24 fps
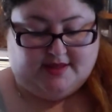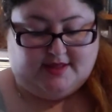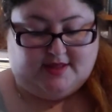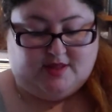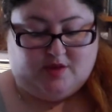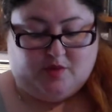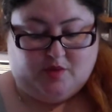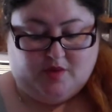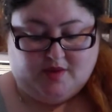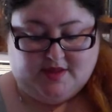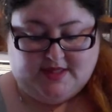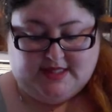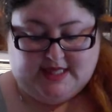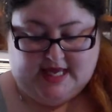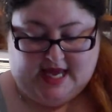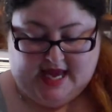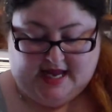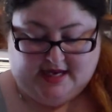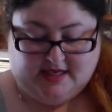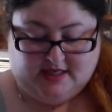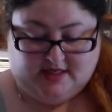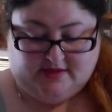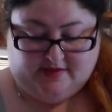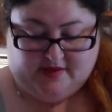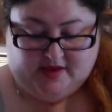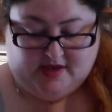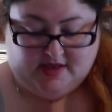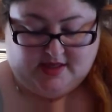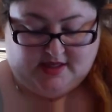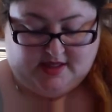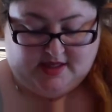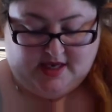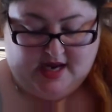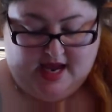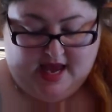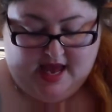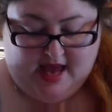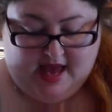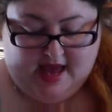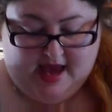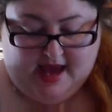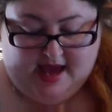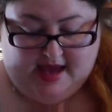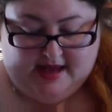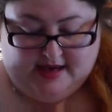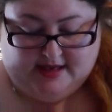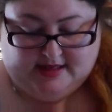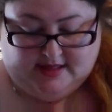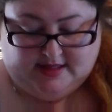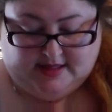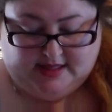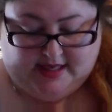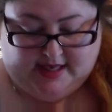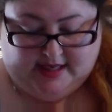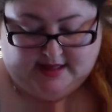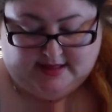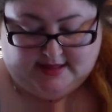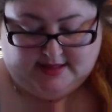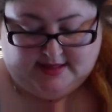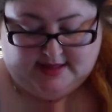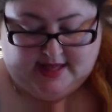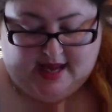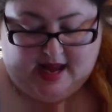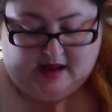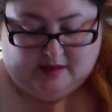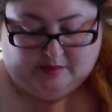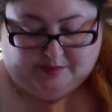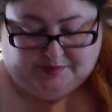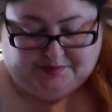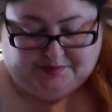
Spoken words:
it's towards the end of it, and it's